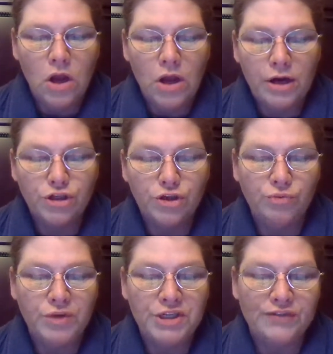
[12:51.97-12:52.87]
Here's your
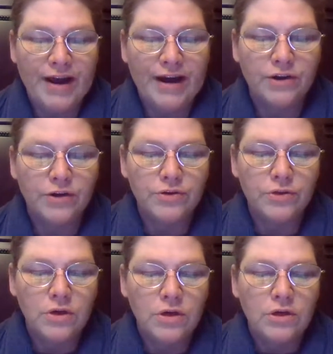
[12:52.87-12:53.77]
risk
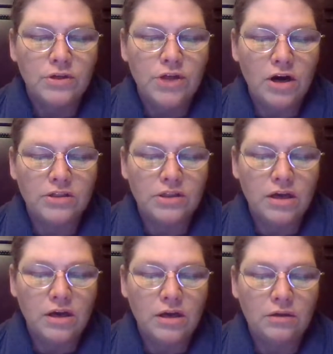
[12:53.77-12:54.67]
factors. Dark
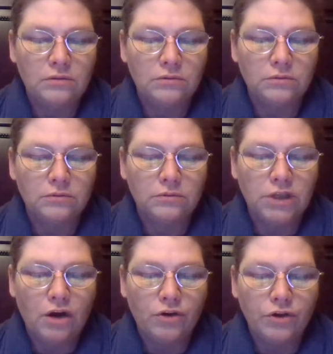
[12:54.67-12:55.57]
skin,
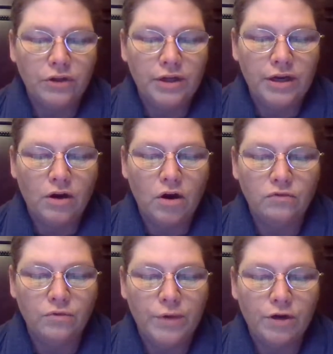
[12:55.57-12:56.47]
elderly,
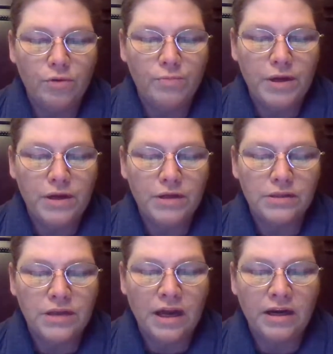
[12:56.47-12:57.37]
overweight or
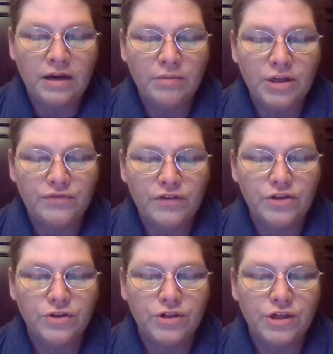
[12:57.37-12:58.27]
obese, not eating much
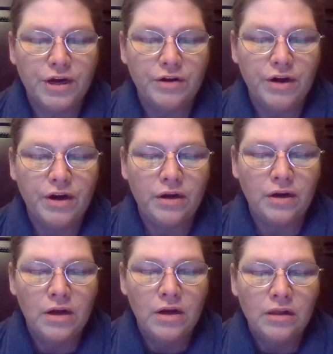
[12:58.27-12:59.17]
fish or dairy,
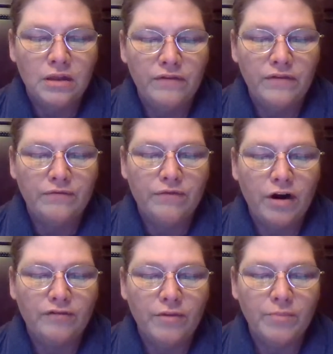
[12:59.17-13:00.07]
living
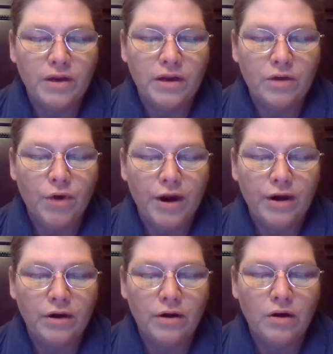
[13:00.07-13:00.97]
far from the
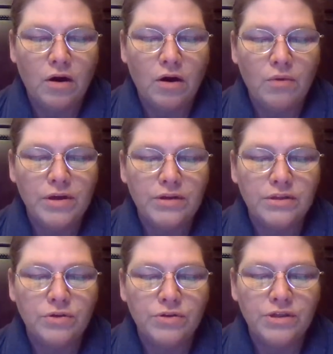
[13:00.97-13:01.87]
equator,
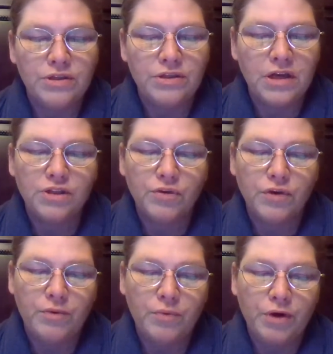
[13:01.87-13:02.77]
always using
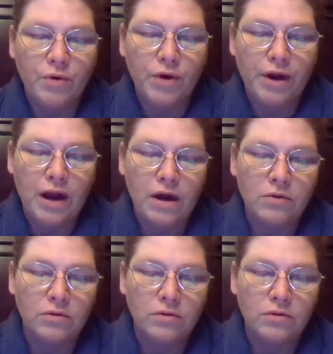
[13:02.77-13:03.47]
sunscreen when going out,